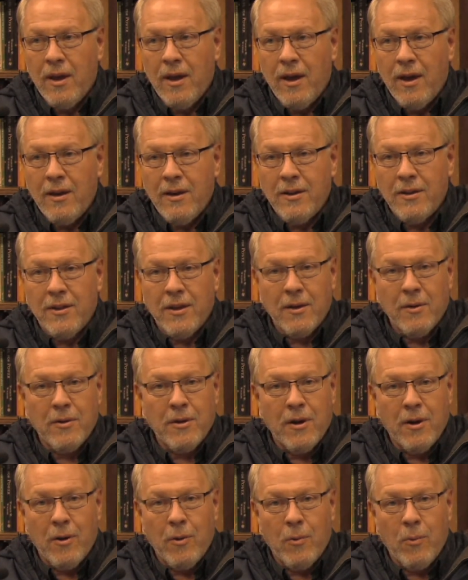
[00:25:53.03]
and you think,
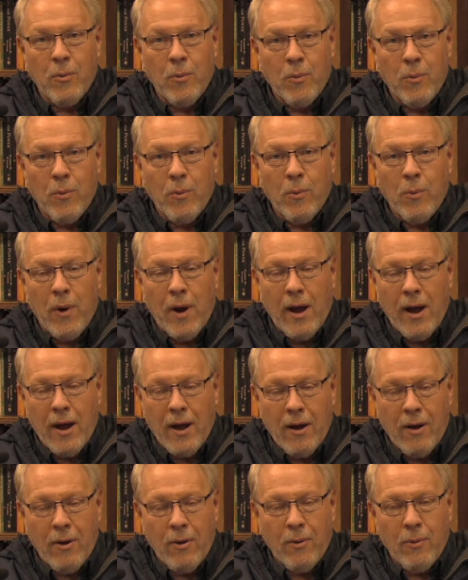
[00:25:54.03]

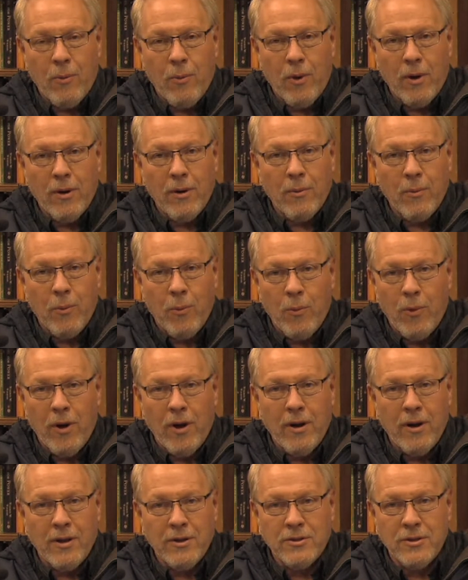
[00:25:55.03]
wow,
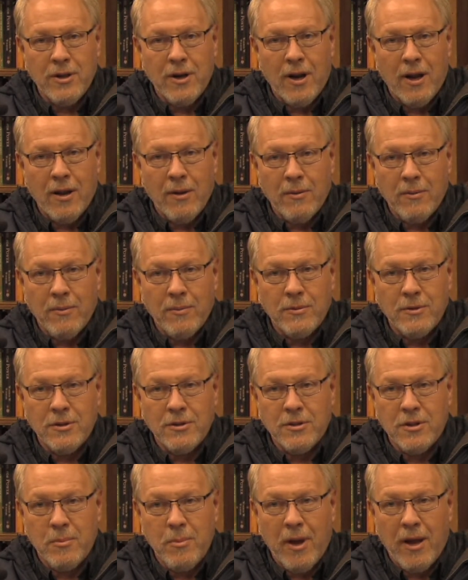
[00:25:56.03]
what is it I
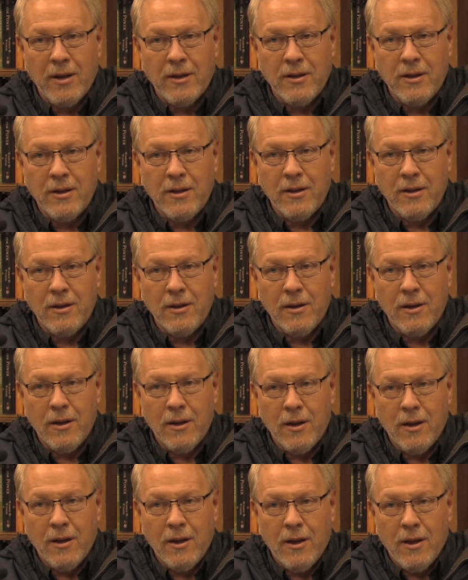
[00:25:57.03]
just about did?
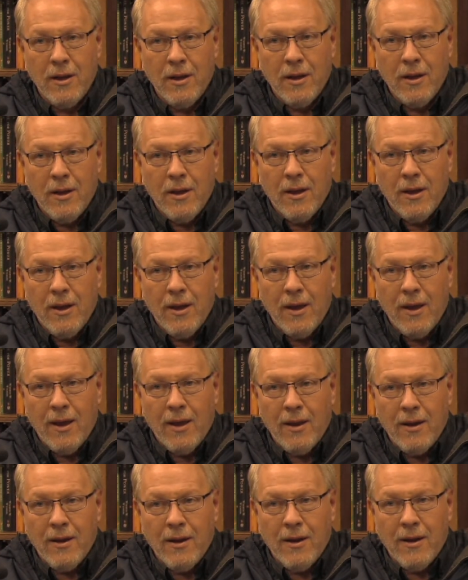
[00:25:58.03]

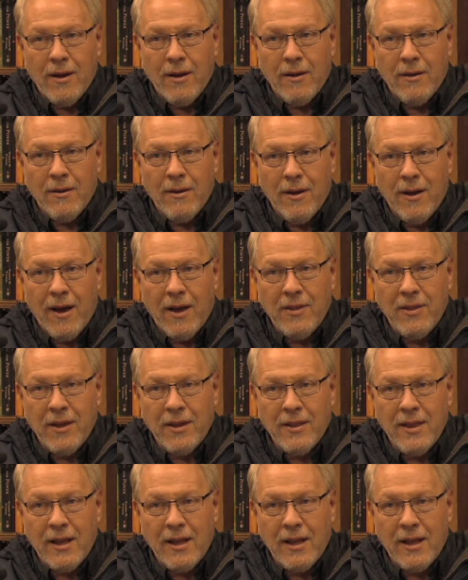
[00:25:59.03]
And I think